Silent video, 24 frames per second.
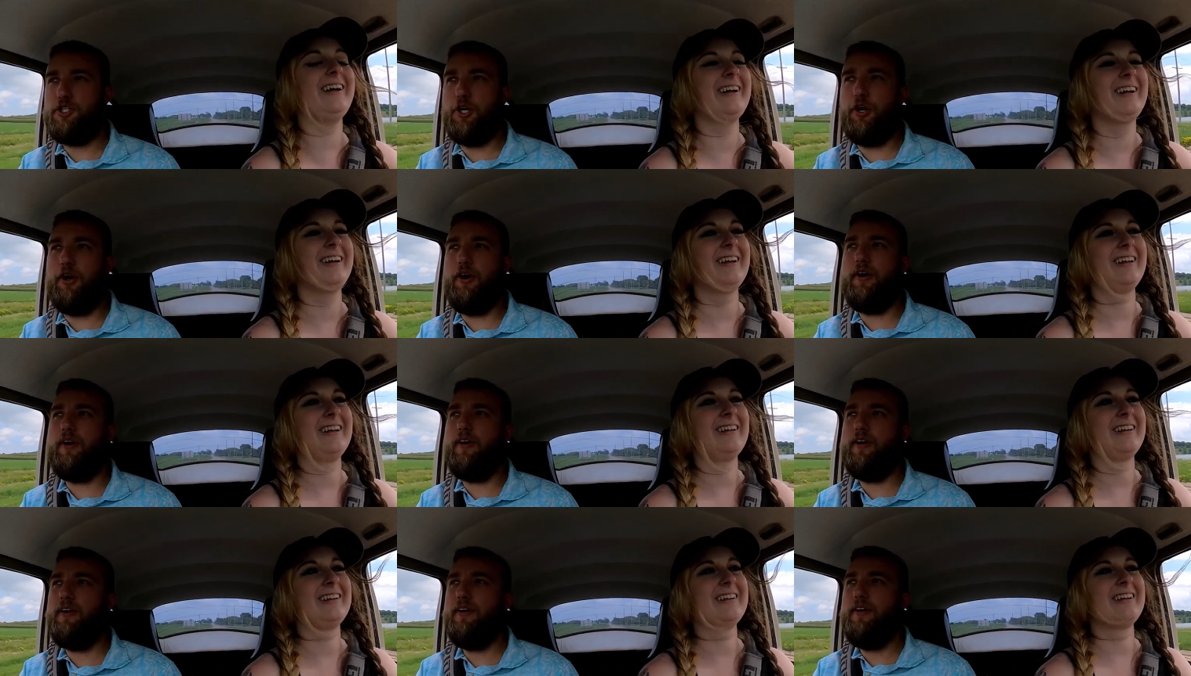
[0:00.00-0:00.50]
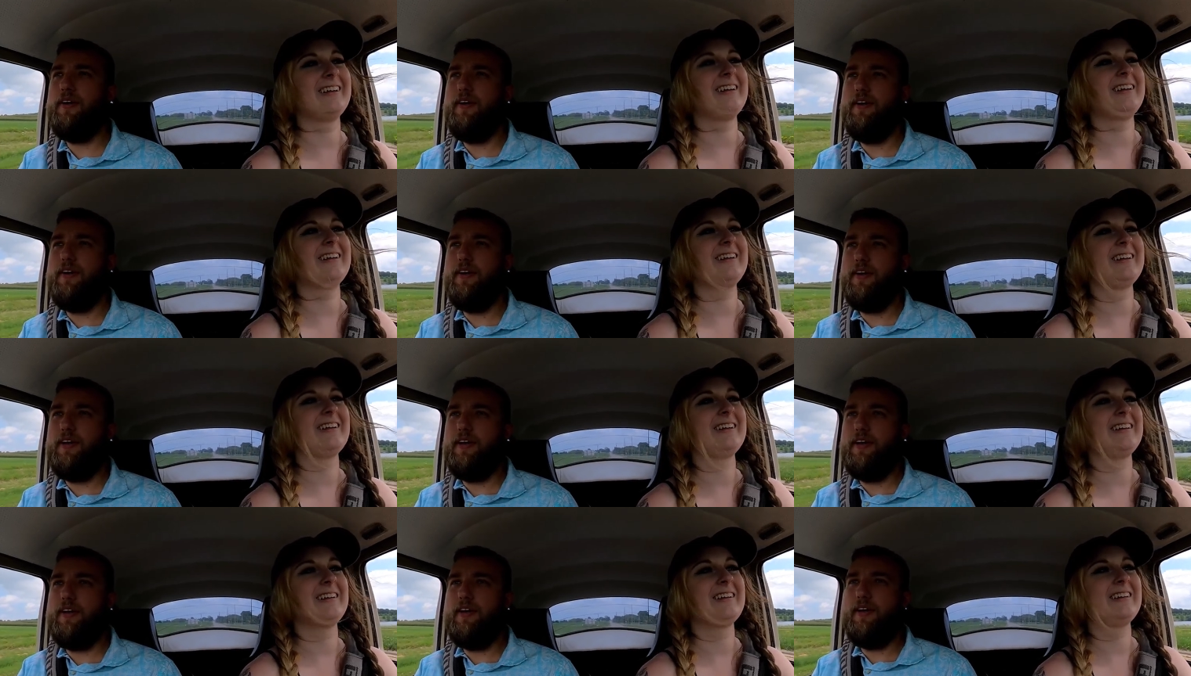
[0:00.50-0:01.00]
Speaker 1: Sure.
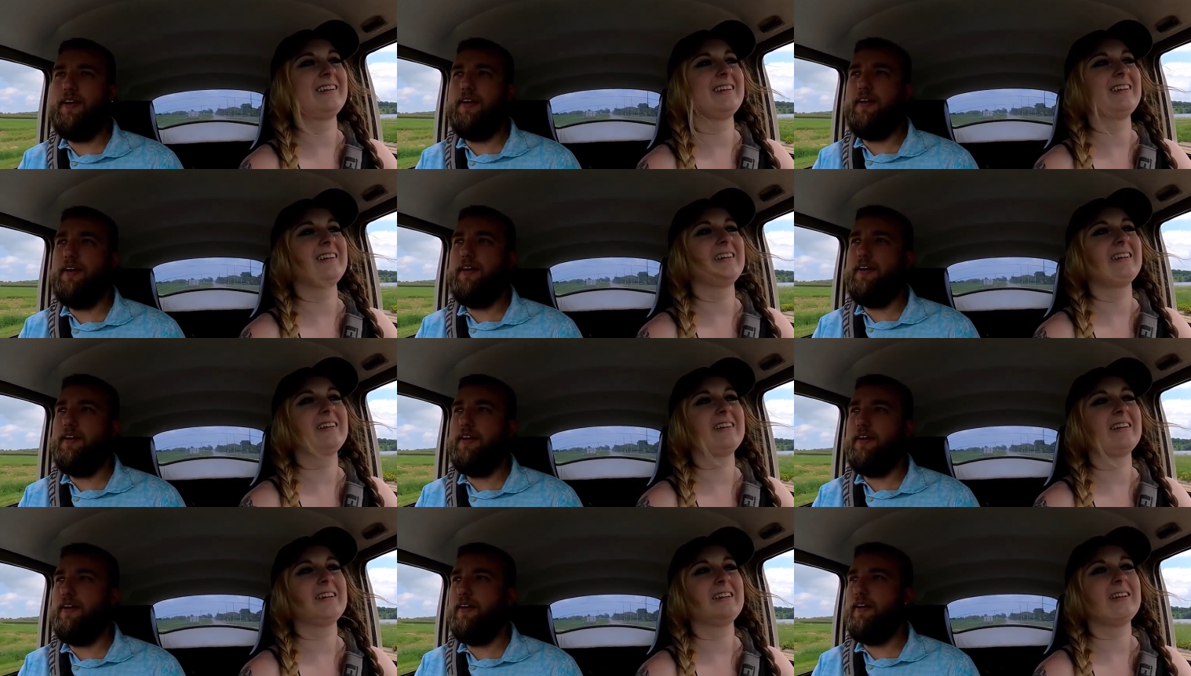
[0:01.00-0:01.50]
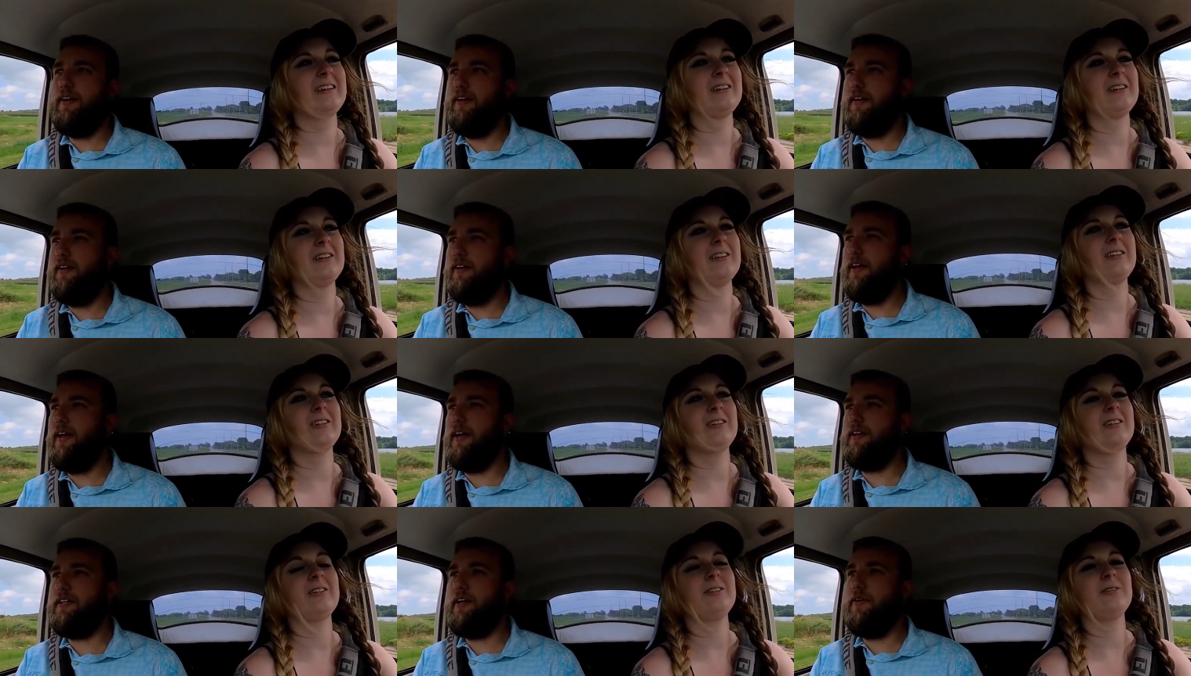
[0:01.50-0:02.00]

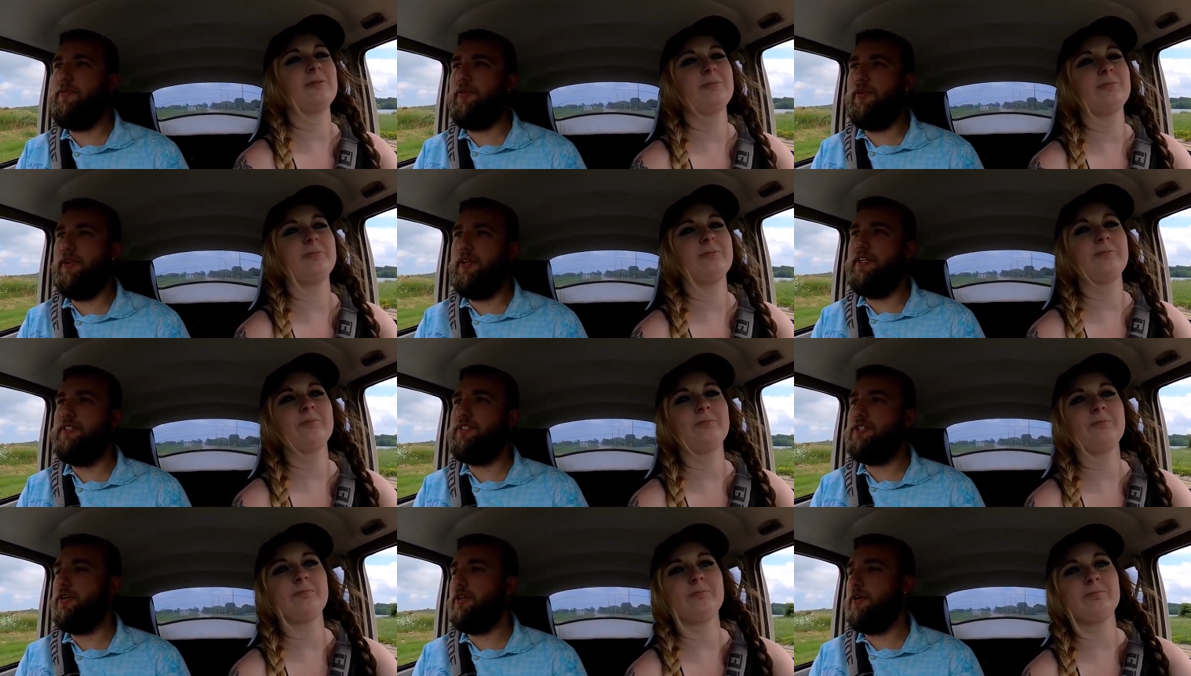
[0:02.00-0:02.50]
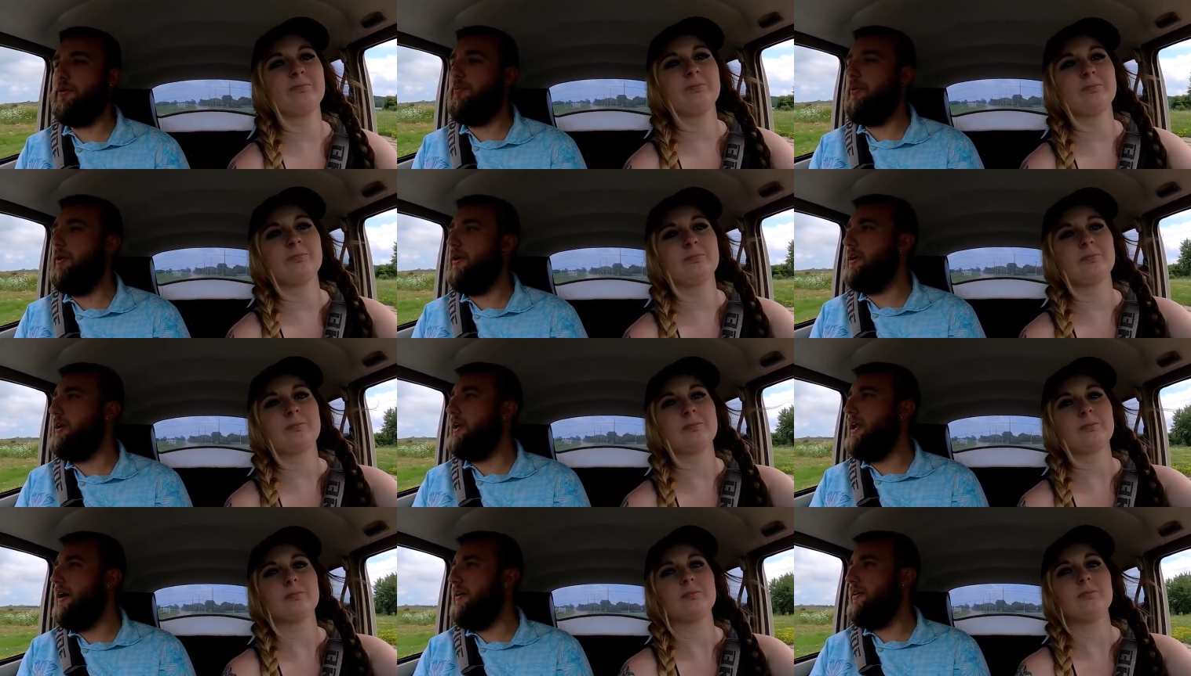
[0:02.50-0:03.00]
Yeah, definitely easier
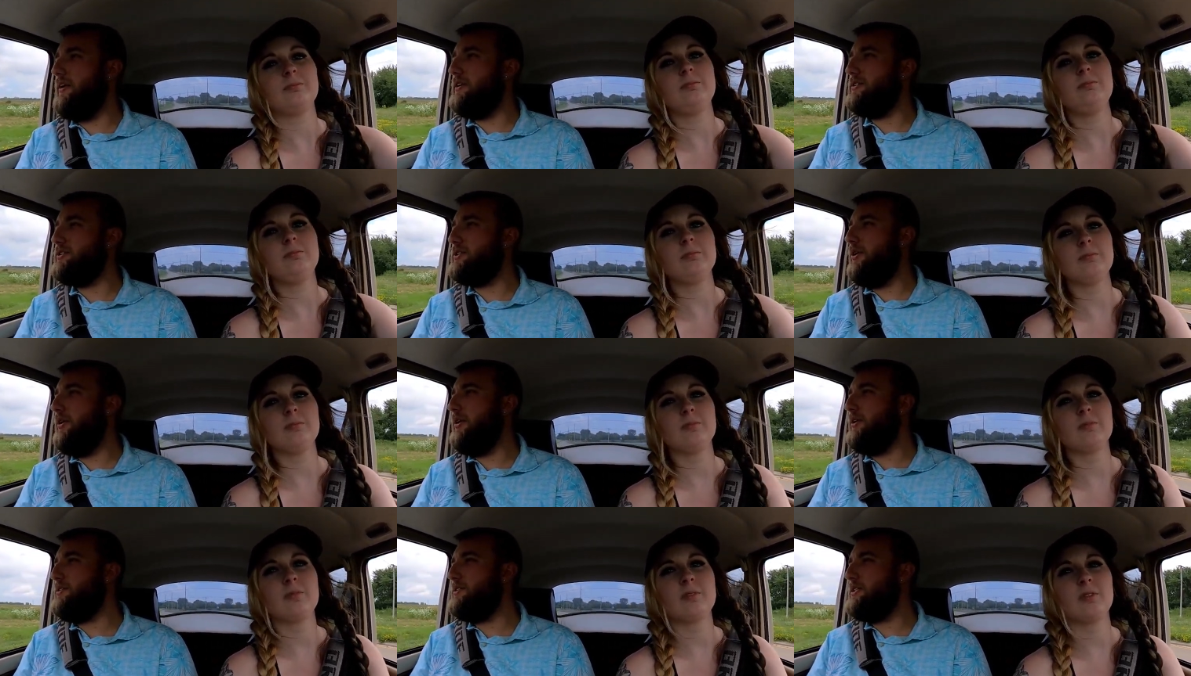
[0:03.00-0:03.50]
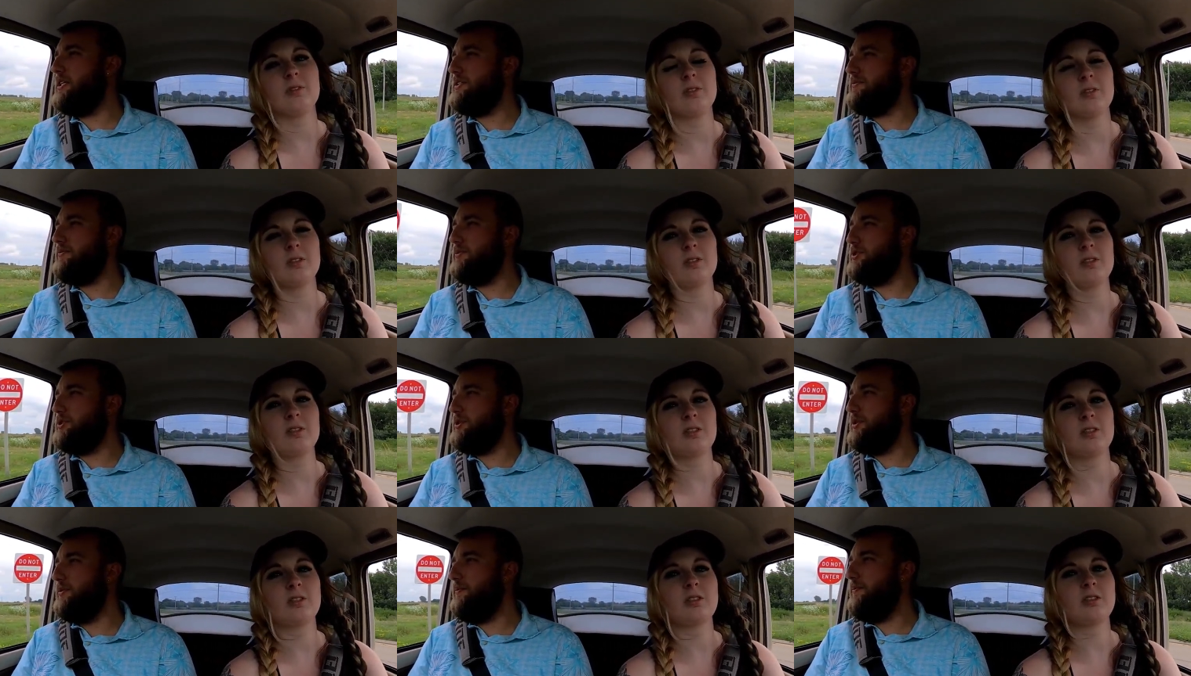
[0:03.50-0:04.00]
compared to nowadays cars,
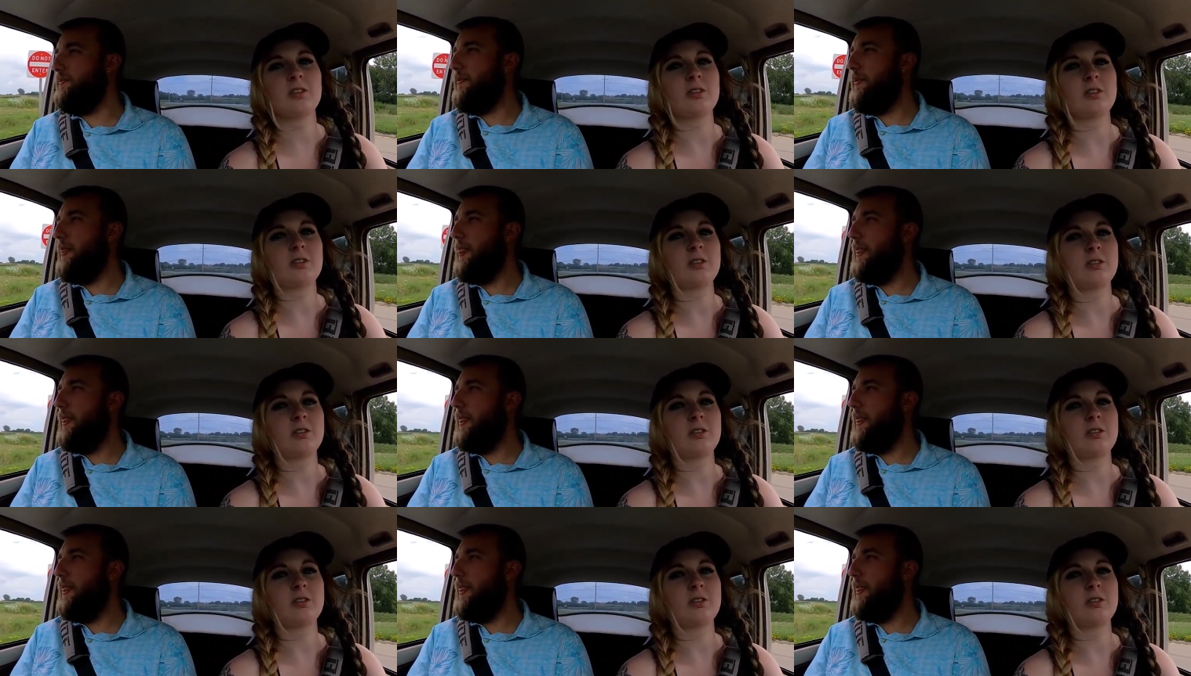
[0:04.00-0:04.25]
that's for sure.